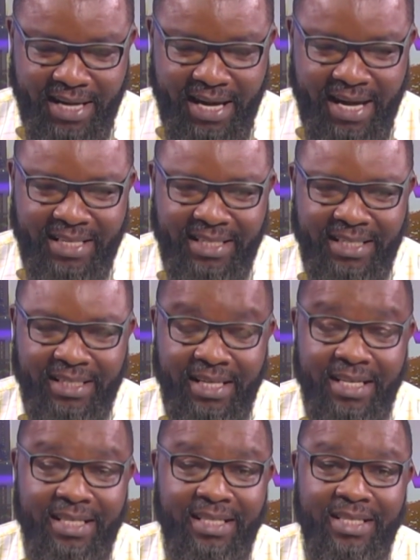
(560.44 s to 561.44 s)
And she
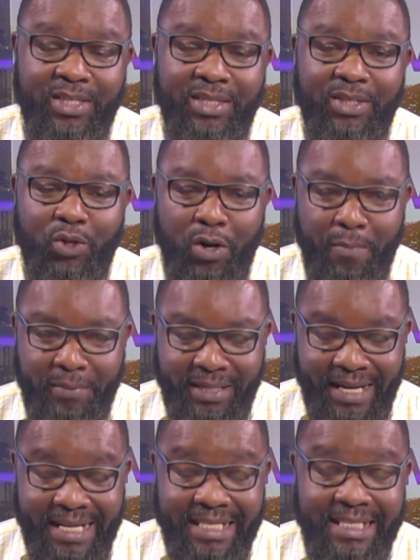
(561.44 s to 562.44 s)
said she stopped
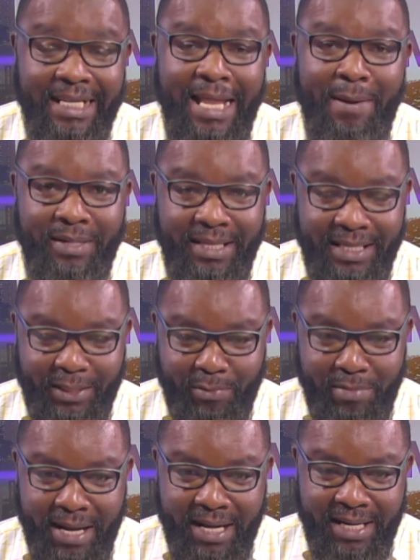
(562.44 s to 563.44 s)
and slapped this
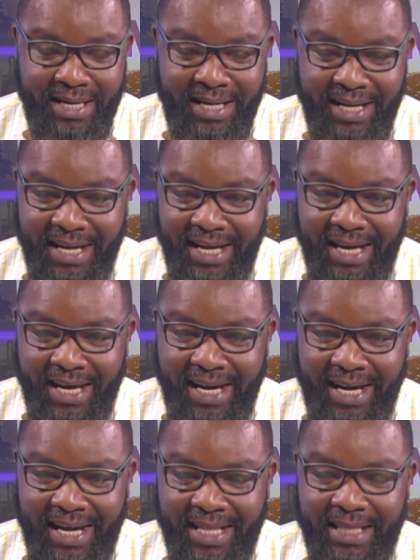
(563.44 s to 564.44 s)
man.
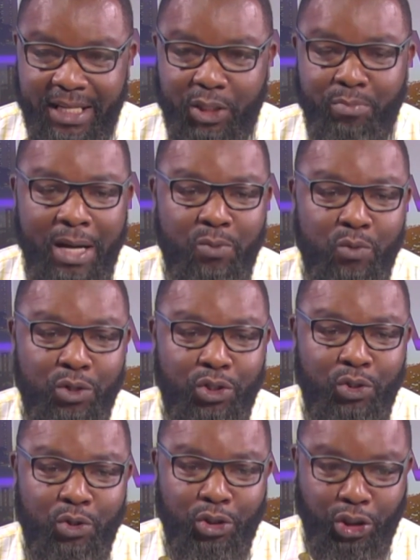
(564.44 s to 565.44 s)
And this man was
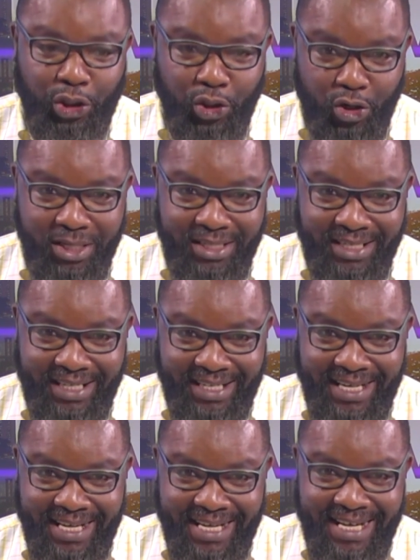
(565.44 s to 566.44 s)
so shocked.
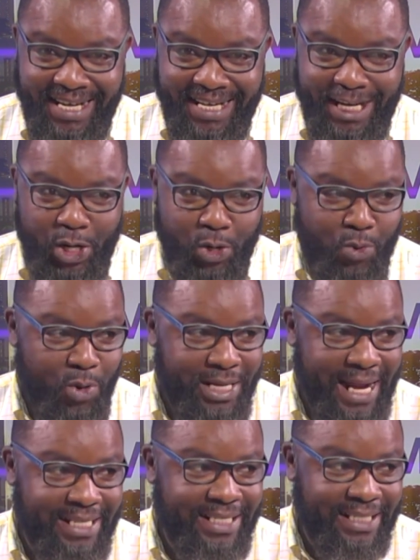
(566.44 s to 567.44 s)
He didn't know what
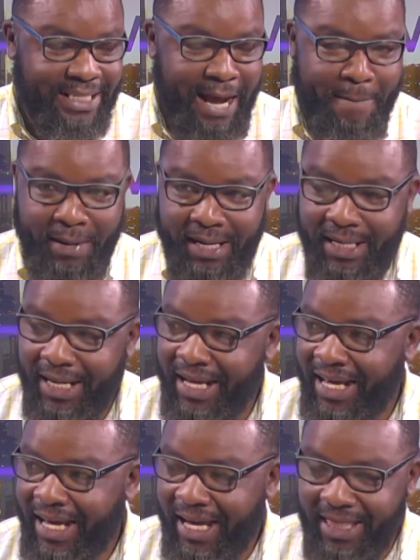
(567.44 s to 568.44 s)
had just happened.
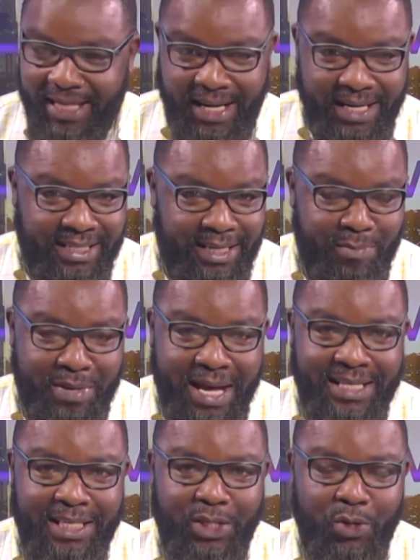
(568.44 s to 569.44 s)
And the lady said,
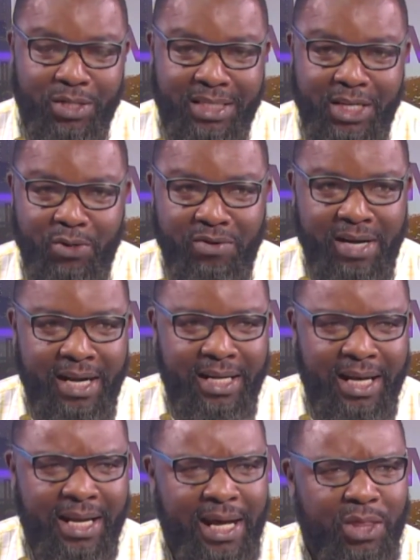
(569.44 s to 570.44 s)
I just continued
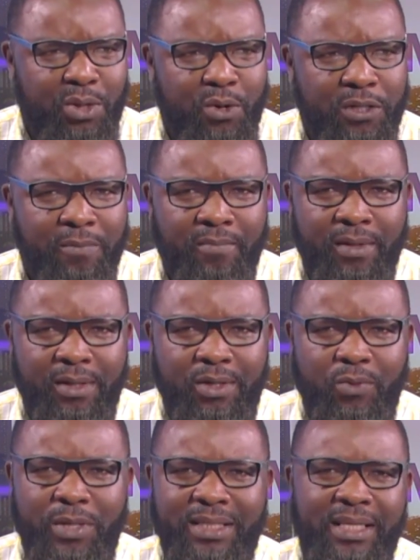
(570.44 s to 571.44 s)
running. And I thought,
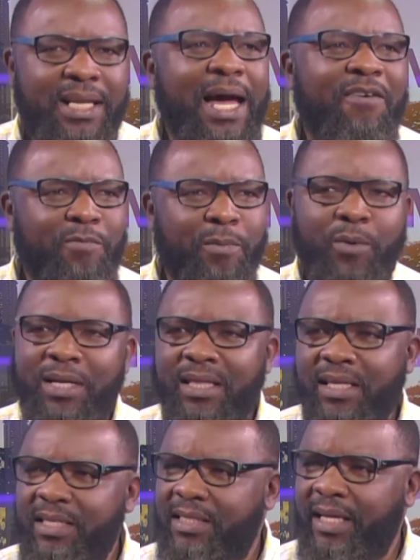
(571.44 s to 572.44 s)
do we still have people in
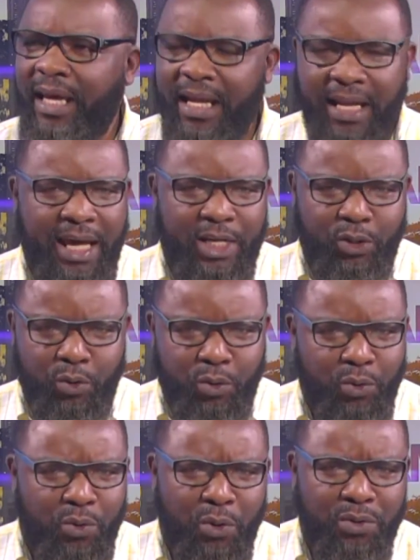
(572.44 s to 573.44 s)
this day and age who
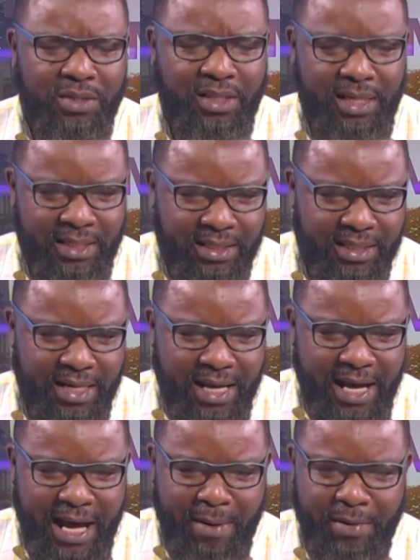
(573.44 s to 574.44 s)
do those things?
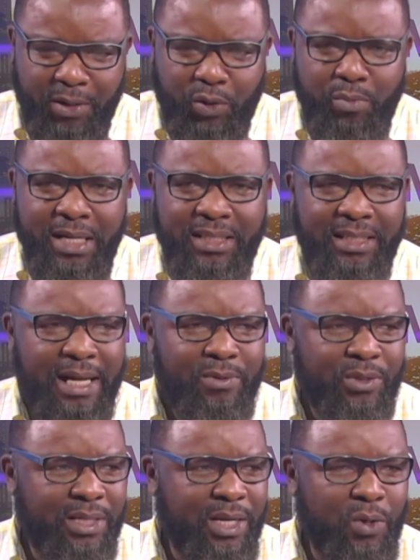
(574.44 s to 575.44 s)
I mean, to me,
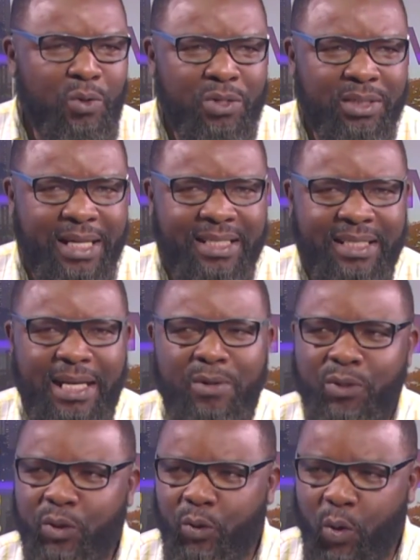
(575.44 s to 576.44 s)
it looks and
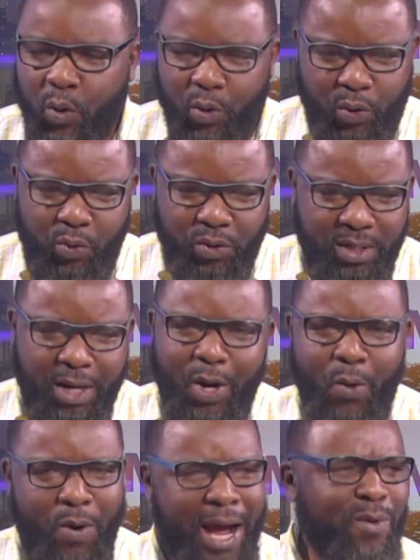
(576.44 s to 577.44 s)
sounds so crude.
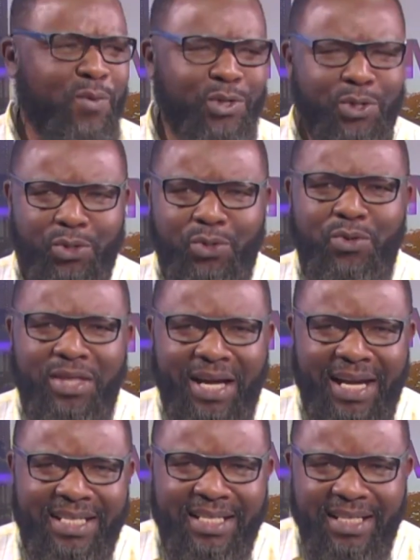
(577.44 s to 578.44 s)
Why would you do
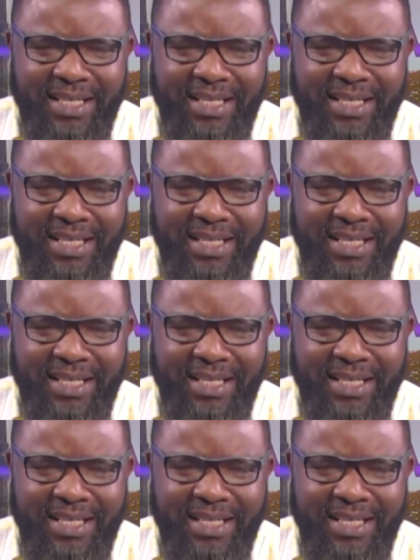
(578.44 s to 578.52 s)
that?